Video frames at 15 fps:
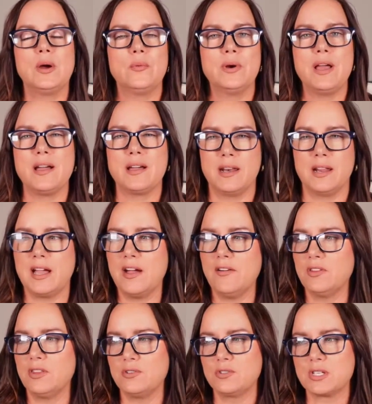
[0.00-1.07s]
We're not going to cover
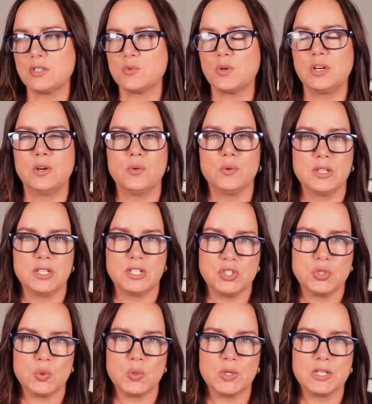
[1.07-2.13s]
those because we're in a really
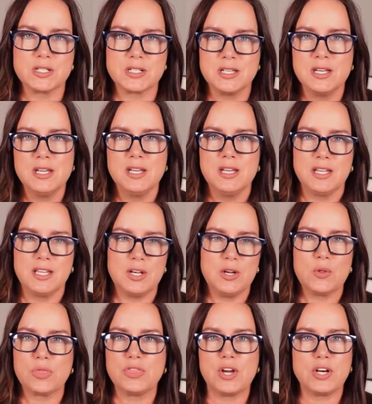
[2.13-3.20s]
short,
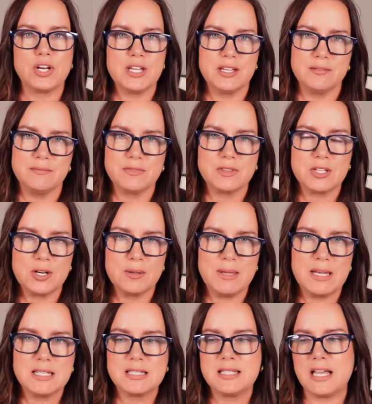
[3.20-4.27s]

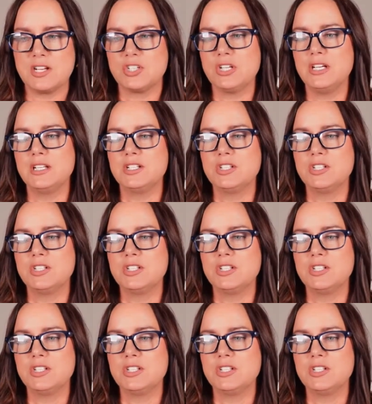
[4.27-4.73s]
30-minute session.